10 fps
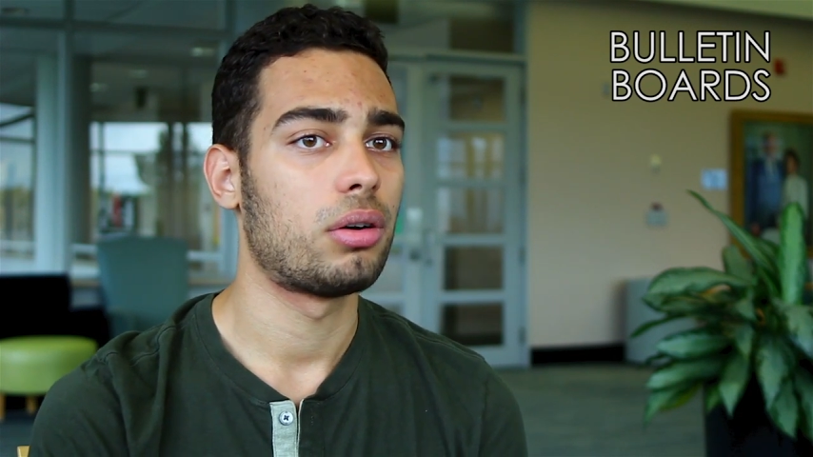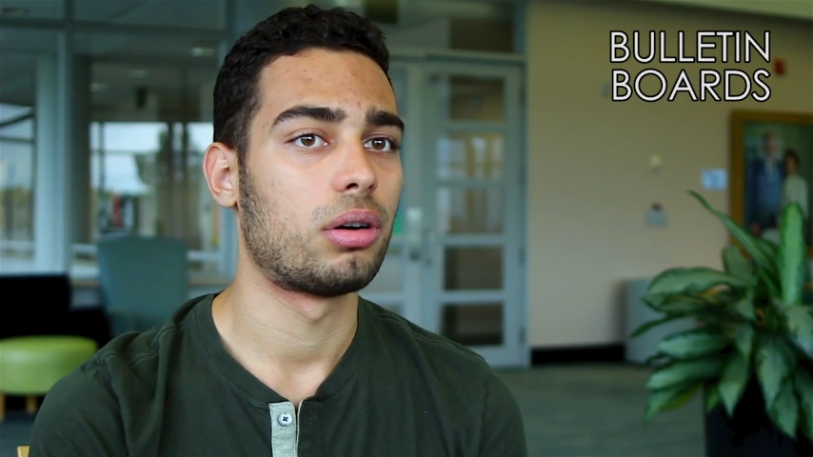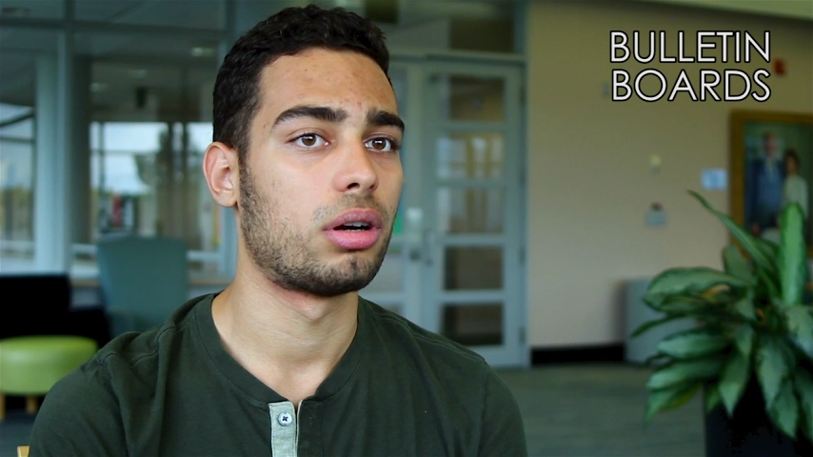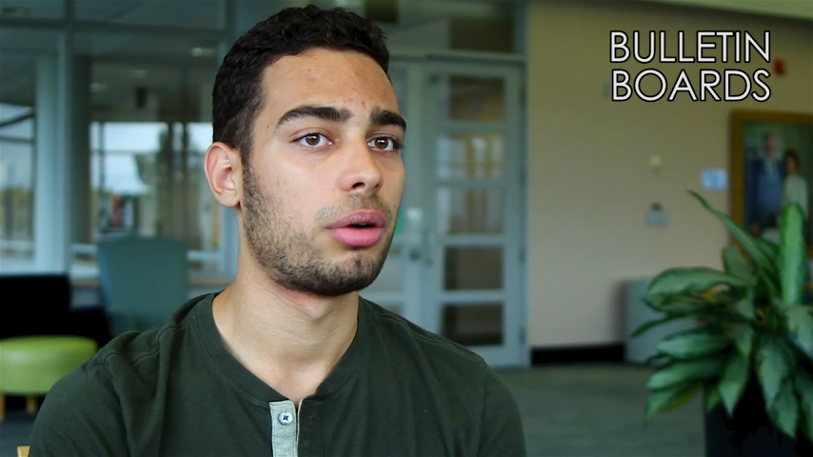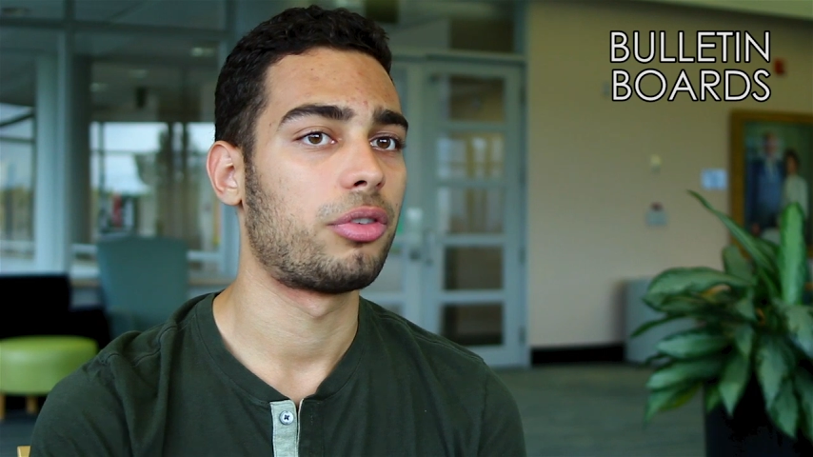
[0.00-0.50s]

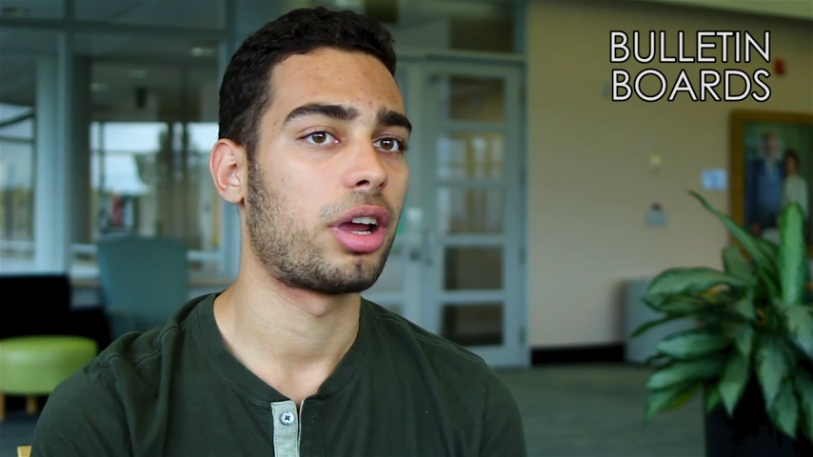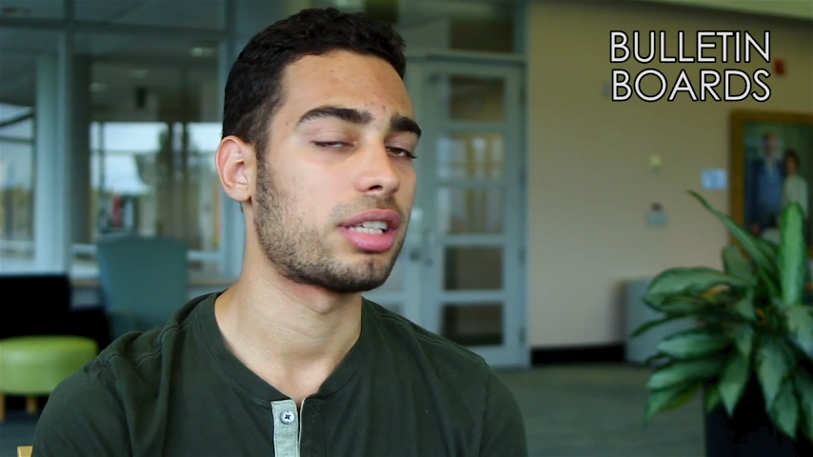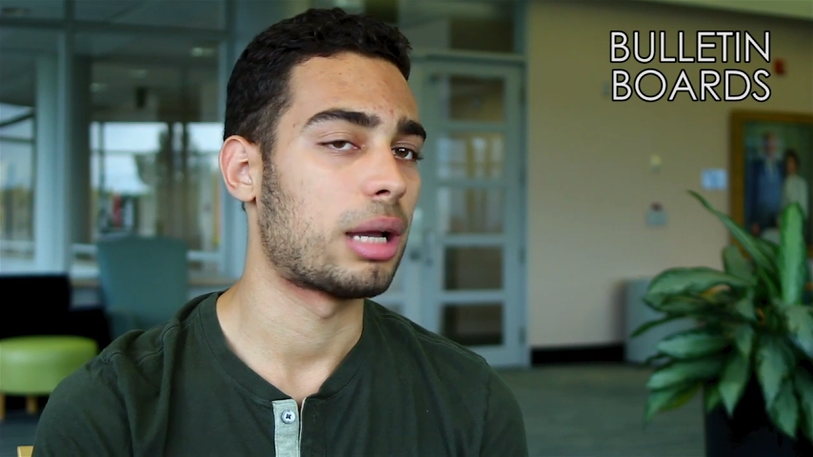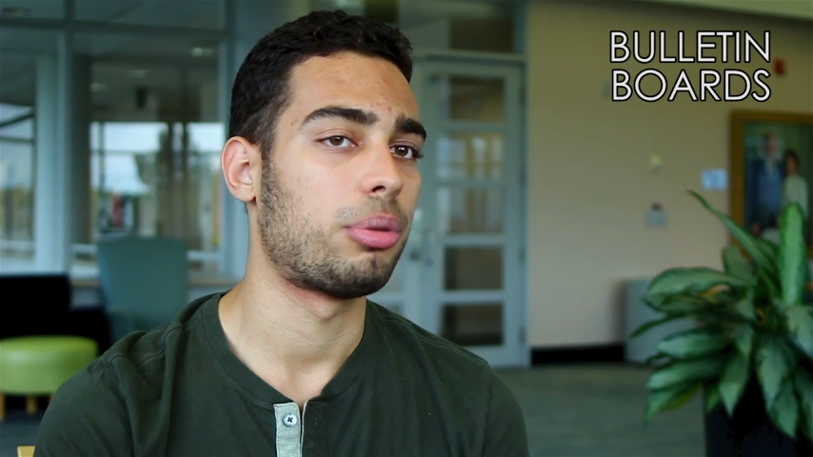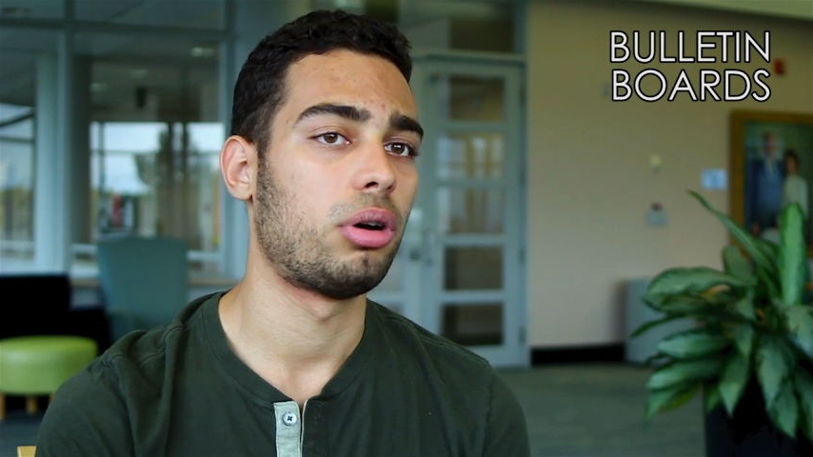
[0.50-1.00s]
or for
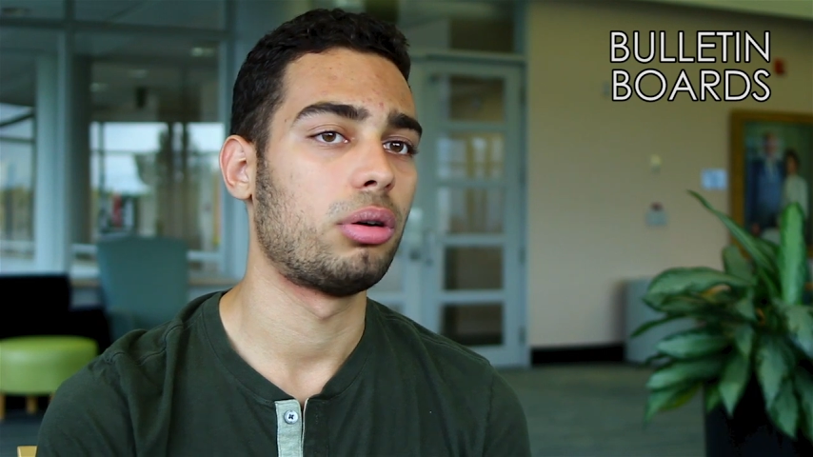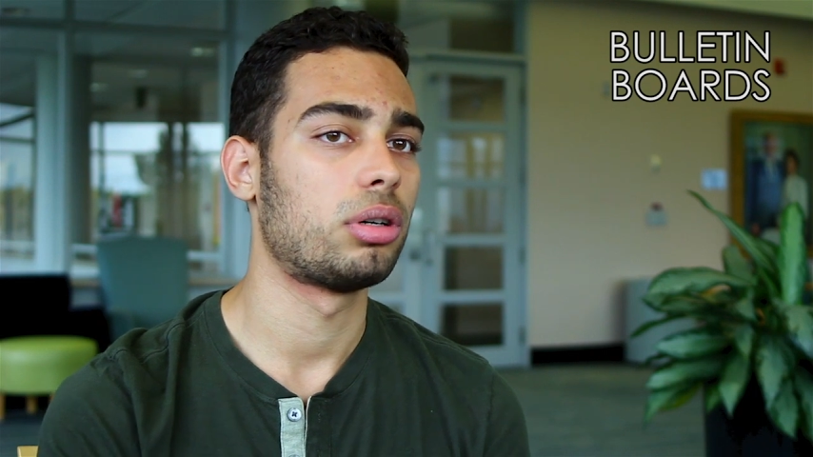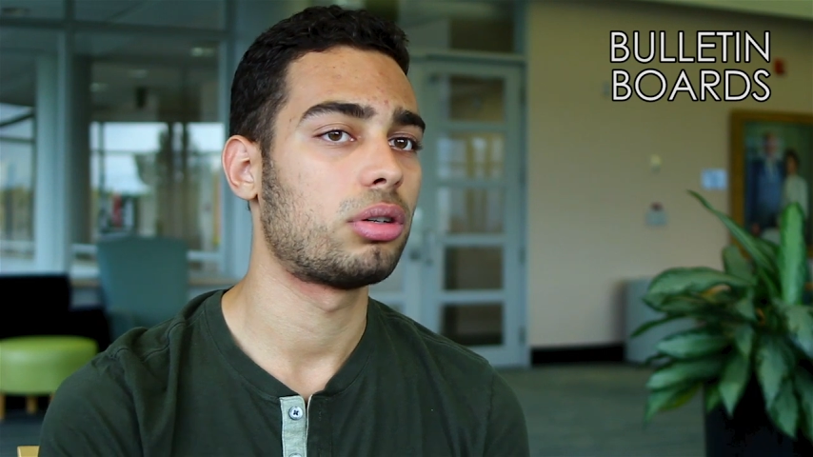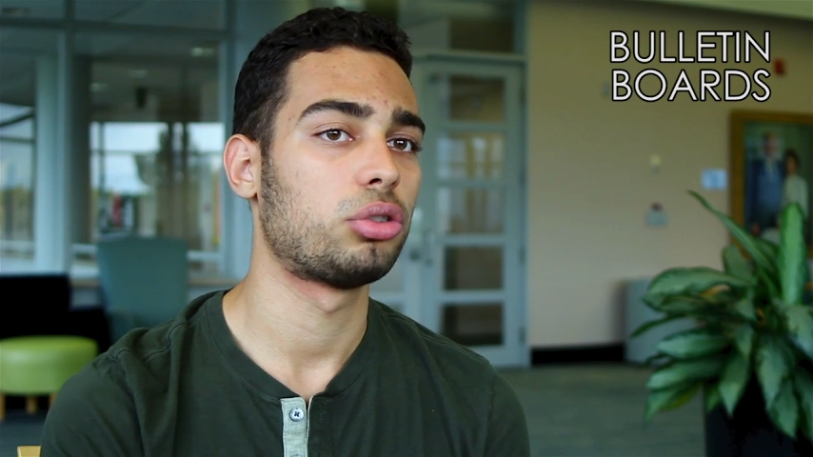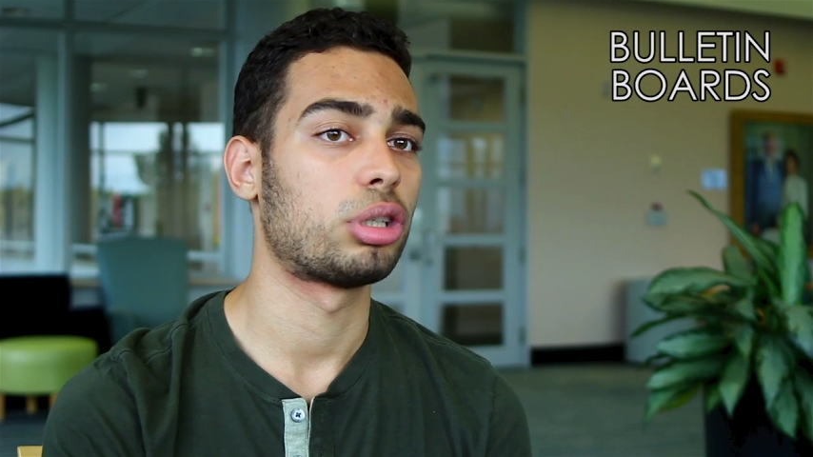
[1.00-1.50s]

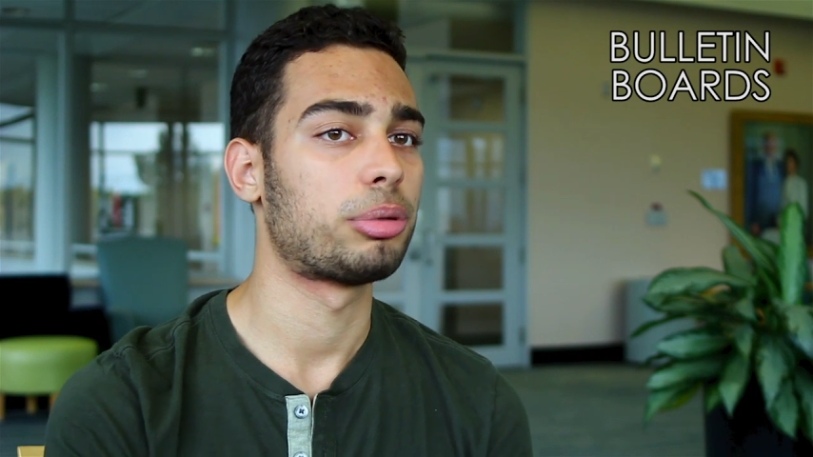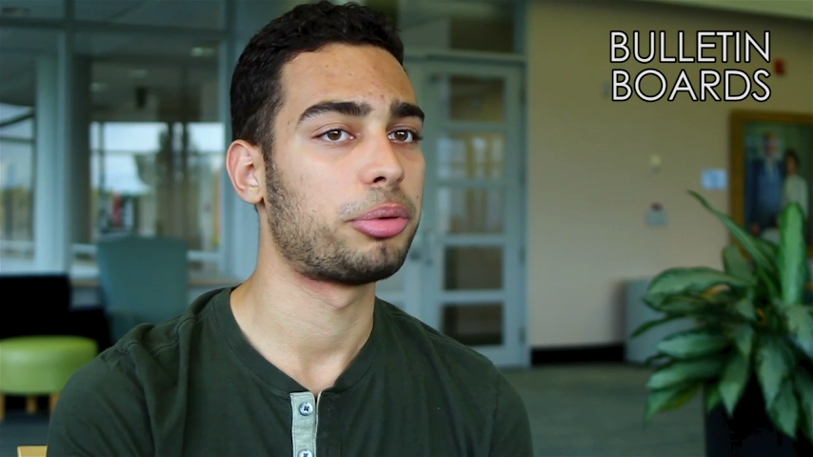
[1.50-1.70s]
example, cultural